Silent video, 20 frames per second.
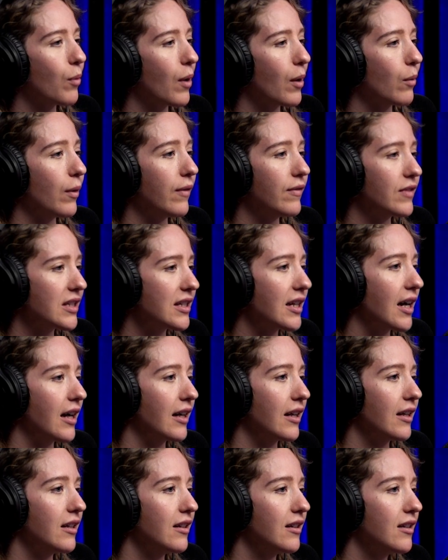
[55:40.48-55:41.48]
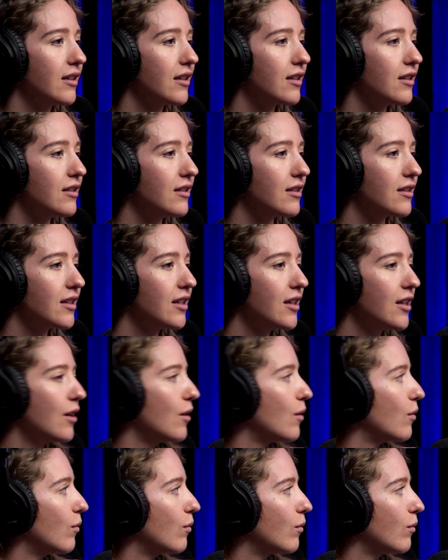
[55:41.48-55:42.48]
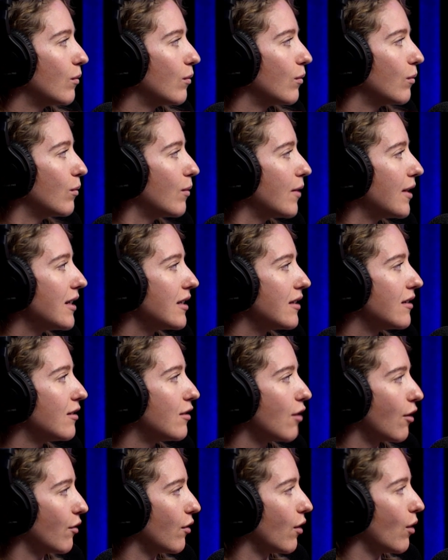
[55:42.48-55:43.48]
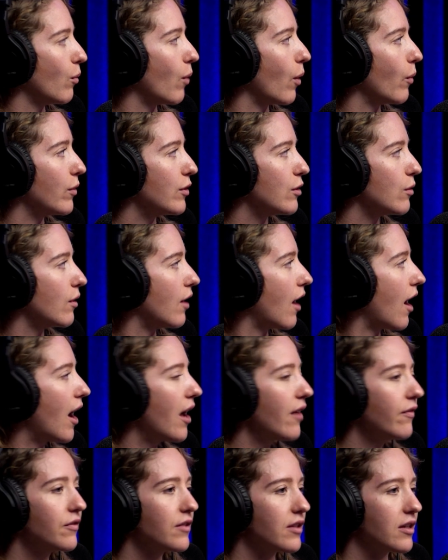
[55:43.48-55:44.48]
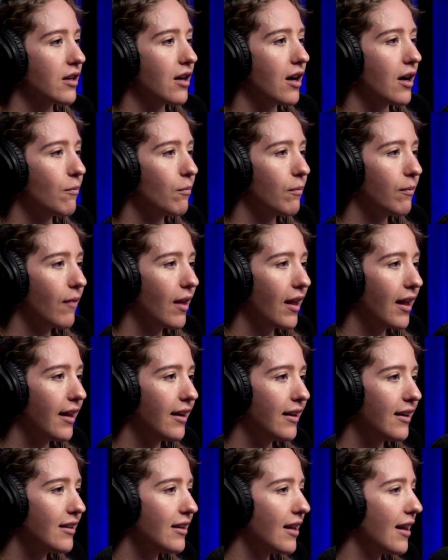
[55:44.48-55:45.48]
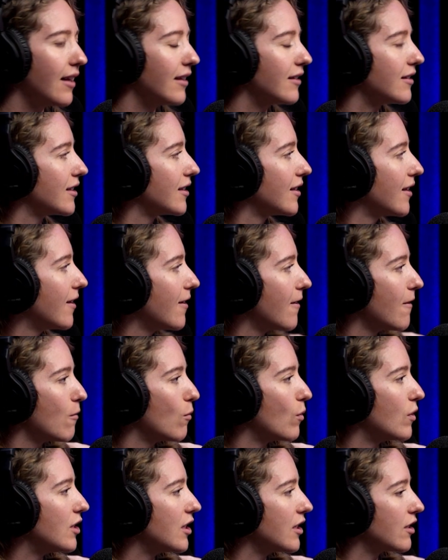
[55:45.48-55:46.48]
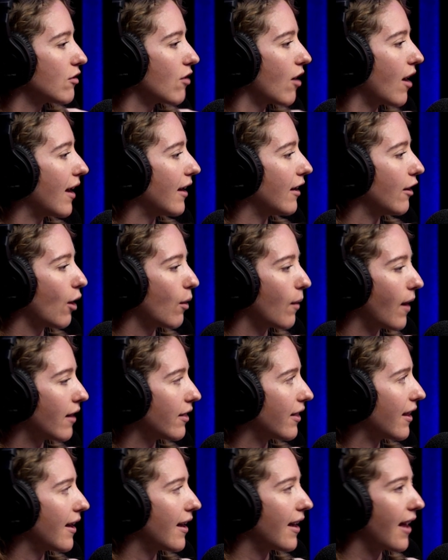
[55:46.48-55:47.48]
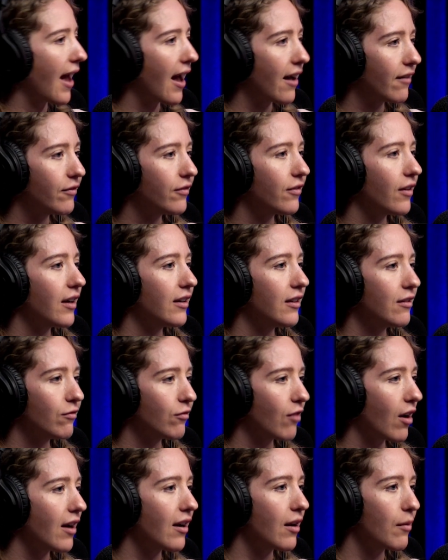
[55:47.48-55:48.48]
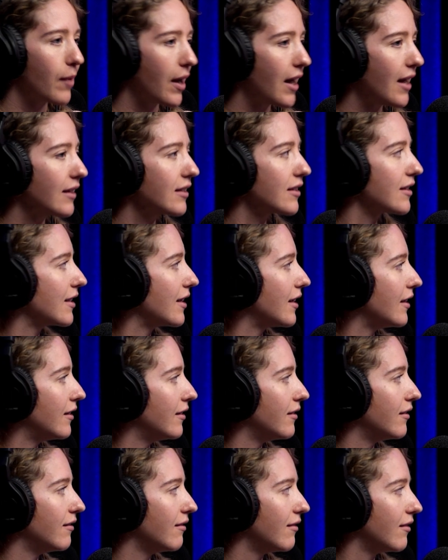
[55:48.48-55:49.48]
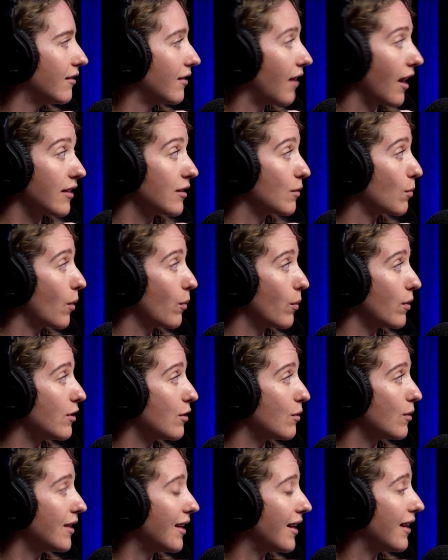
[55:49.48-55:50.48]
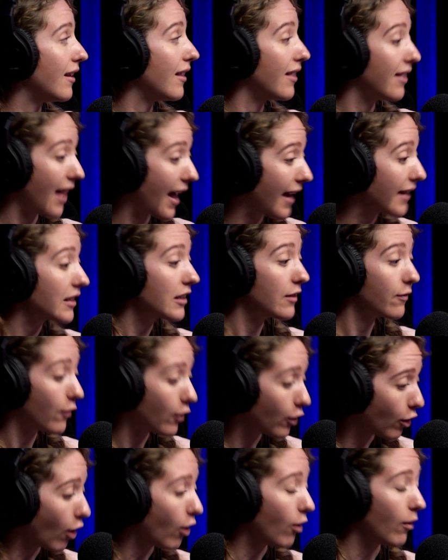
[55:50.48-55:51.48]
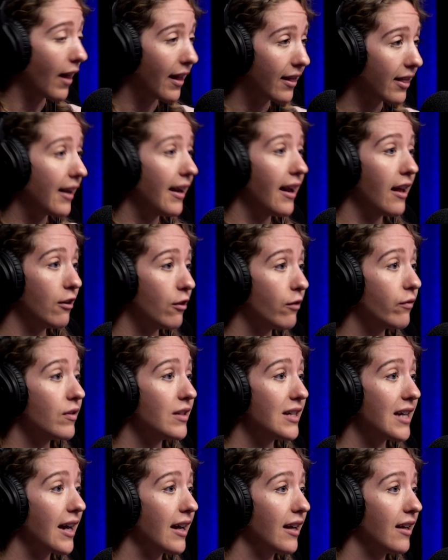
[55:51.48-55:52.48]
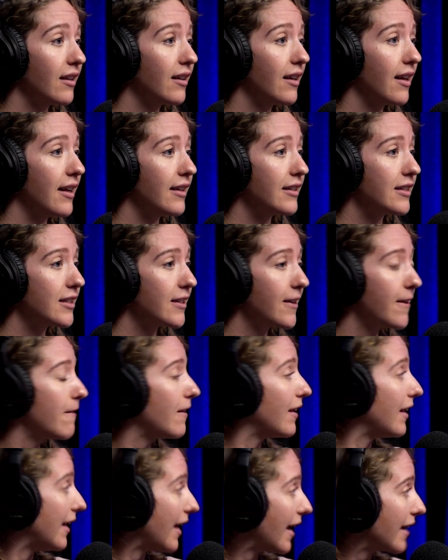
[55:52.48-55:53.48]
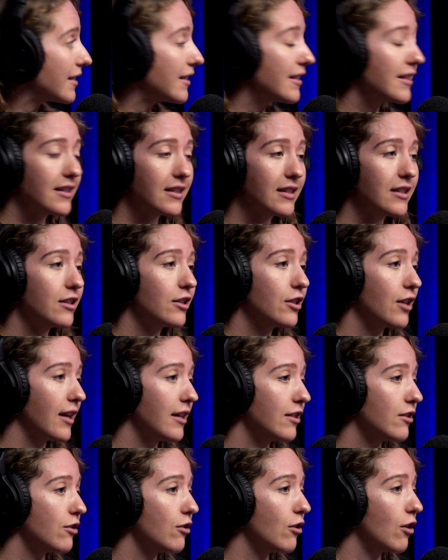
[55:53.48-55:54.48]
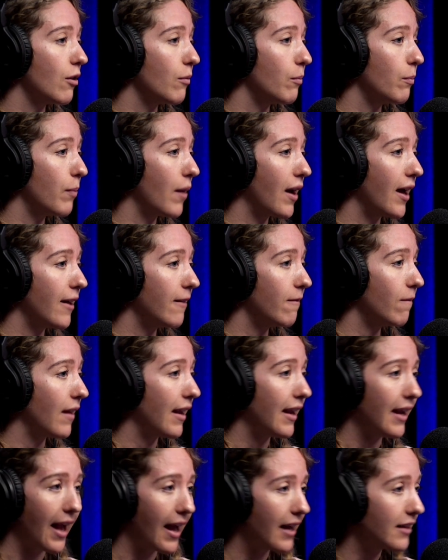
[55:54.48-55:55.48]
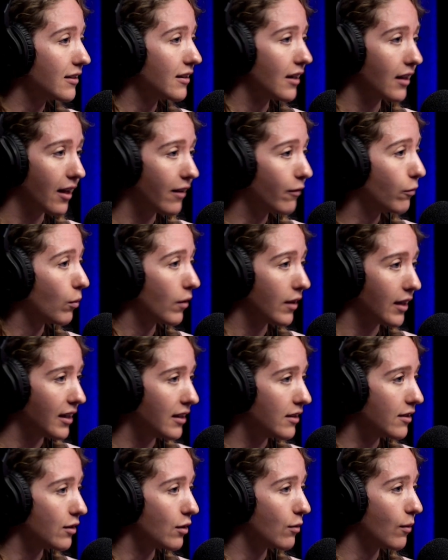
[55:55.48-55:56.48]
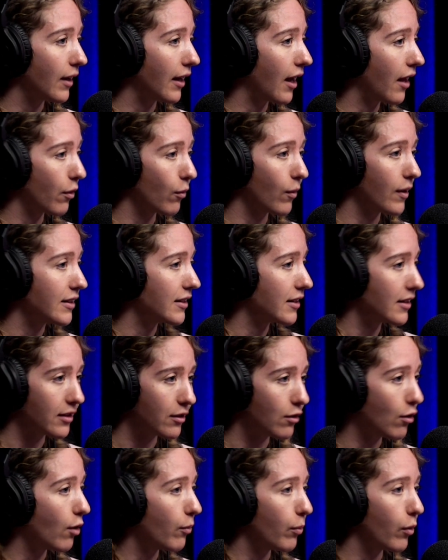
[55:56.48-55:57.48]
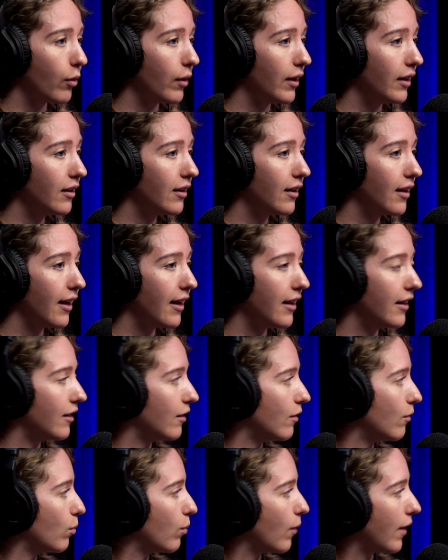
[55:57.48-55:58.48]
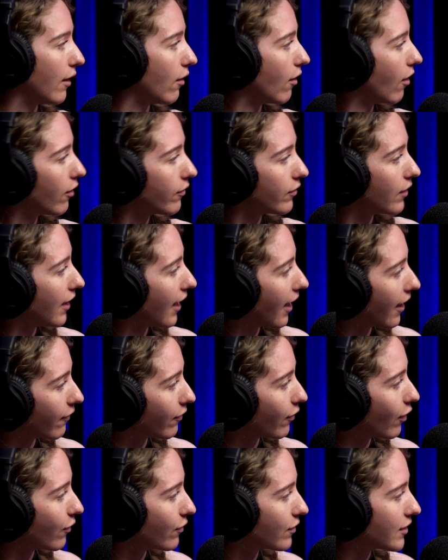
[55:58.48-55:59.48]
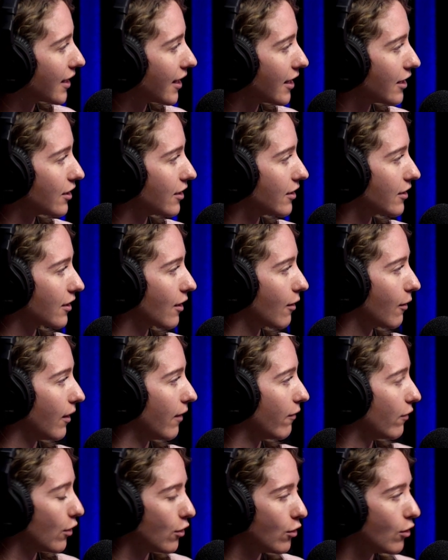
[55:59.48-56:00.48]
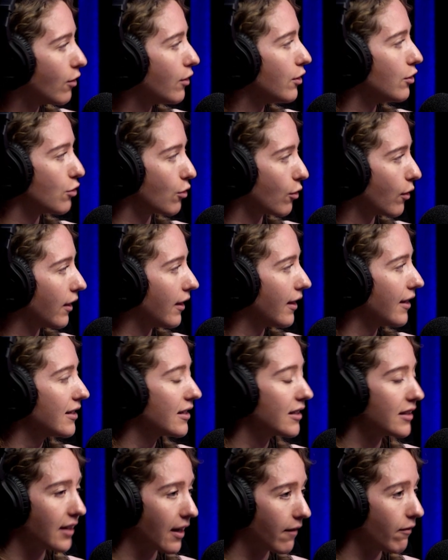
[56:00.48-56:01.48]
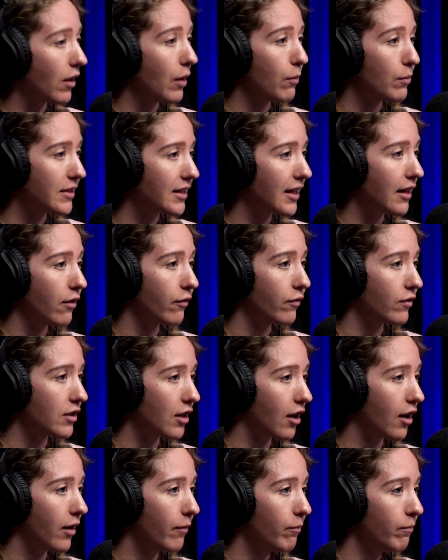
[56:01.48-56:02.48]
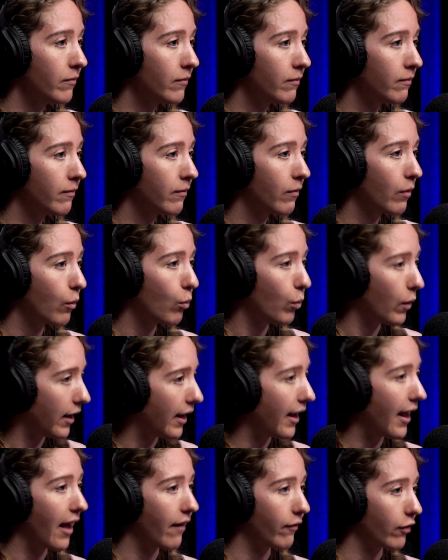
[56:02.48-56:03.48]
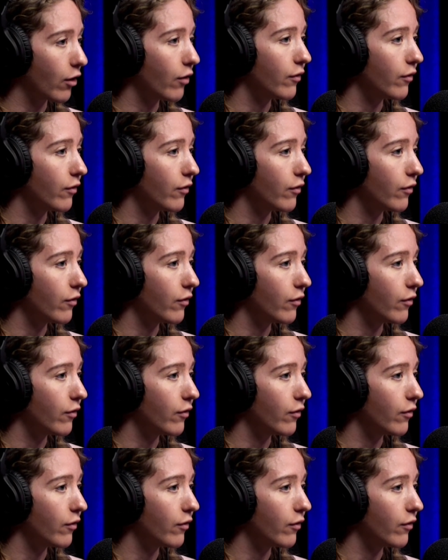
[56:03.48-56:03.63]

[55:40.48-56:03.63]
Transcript: where we've started, because we don't know what we're doing half the time, and we're just trying to go out there, have fun, and ride our bikes, and that's what we're doing, and that's the goal at the end of the day. It's yes, this is Jay's job, but he has to love what he's doing, otherwise there's no point. And we often have conversations going, if you're not enjoying this 70% of the time, we need to have a